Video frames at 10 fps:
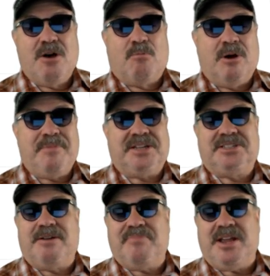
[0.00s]
would be
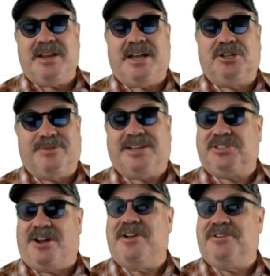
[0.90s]
something to
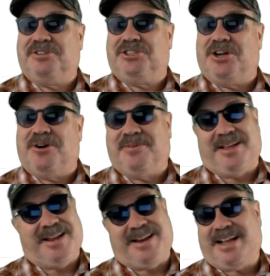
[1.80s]
address on your show,
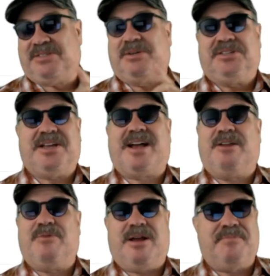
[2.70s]
and that's exactly
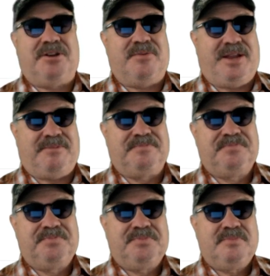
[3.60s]
what I'm doing.
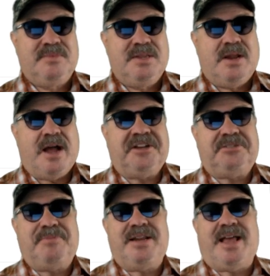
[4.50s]
I
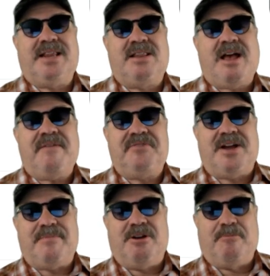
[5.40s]
spent a
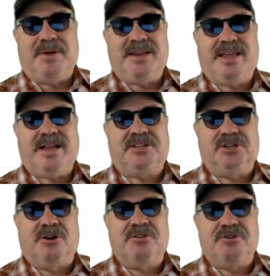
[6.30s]
lifetime helping kids
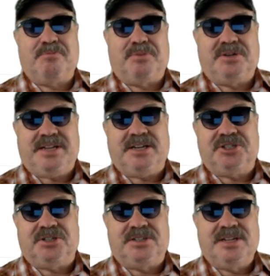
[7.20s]
earn their
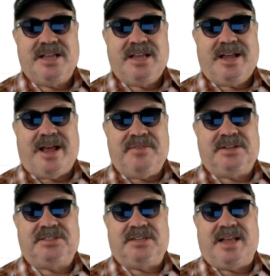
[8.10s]
potential, and
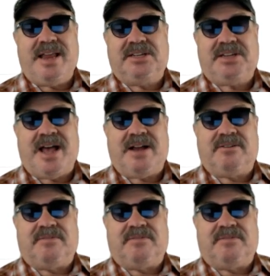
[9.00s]
this latest act